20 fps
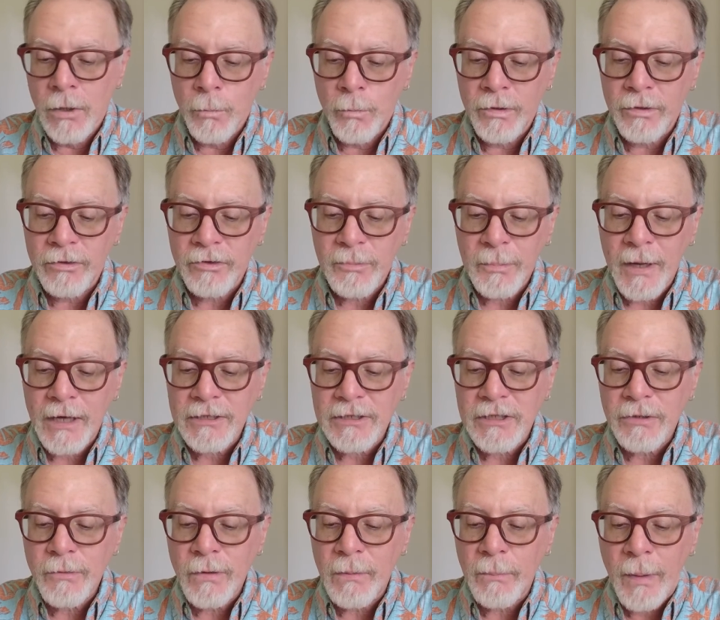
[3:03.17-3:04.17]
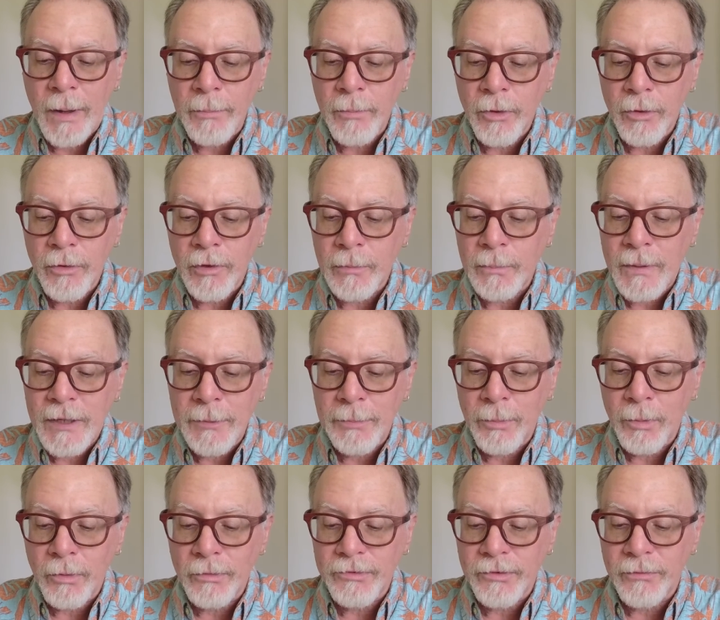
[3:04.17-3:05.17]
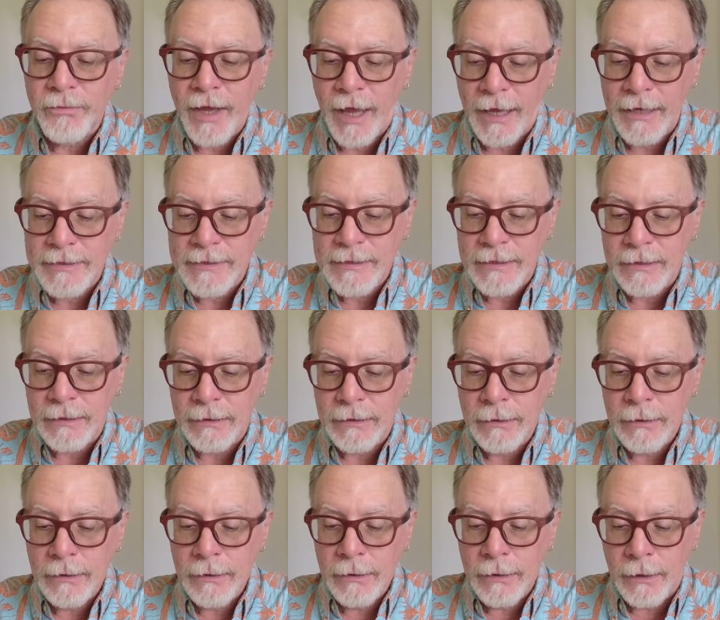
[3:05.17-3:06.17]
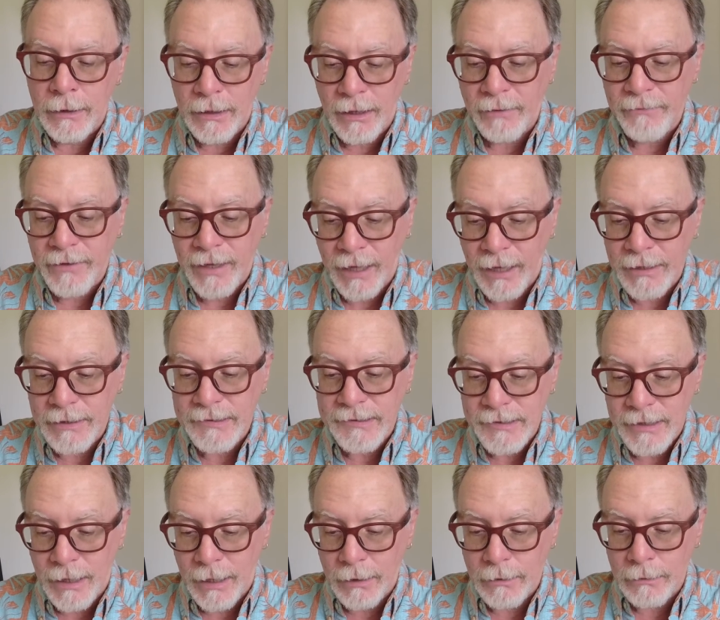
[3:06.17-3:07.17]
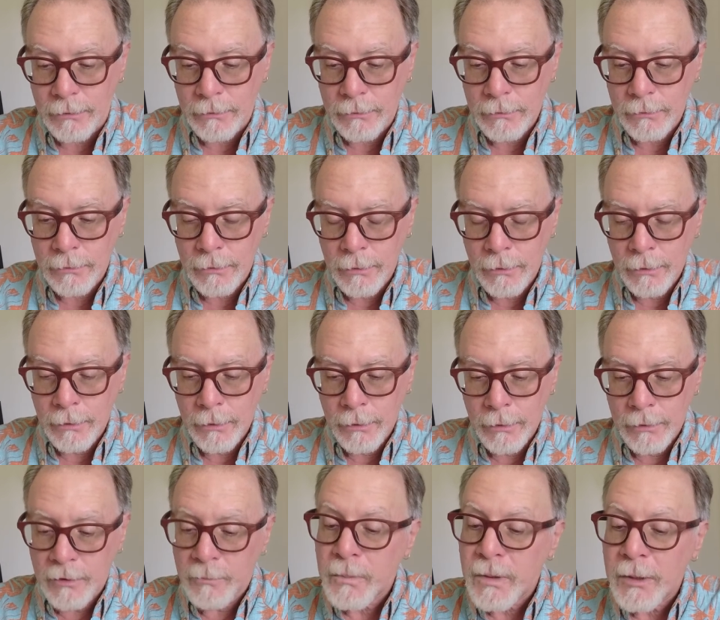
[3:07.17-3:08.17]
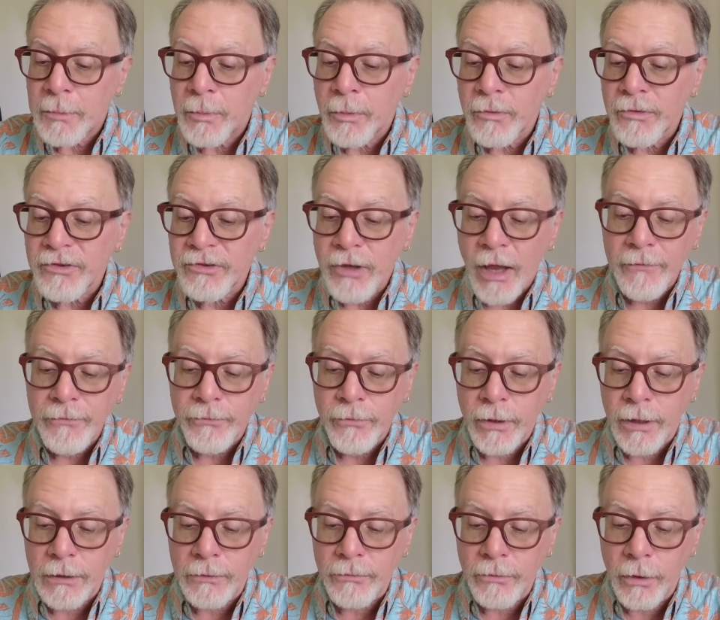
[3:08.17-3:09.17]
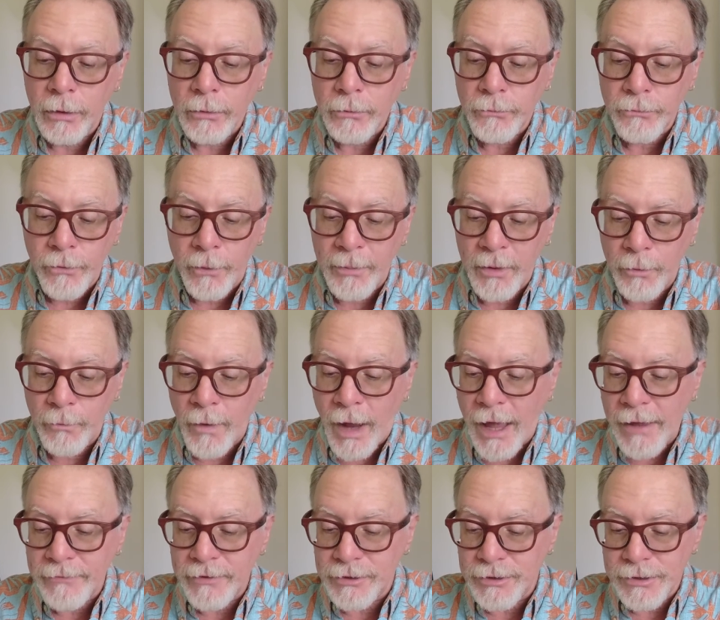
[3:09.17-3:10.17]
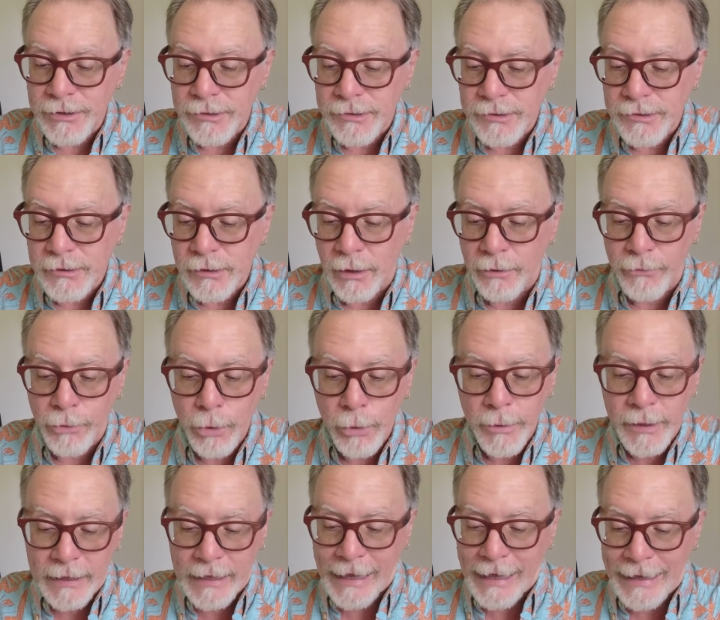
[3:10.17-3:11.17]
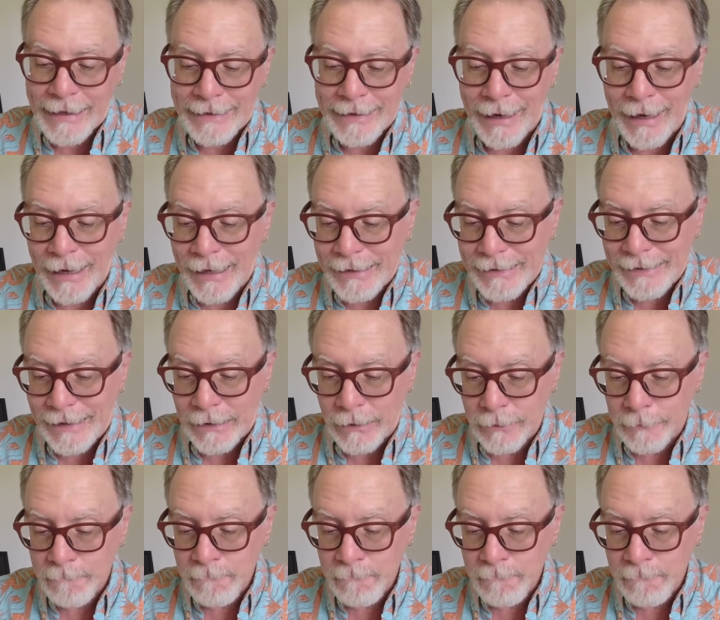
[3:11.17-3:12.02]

We especially remember the peoples of Haiti and Afghanistan, the people suffering from the ravages of Hurricane Ida.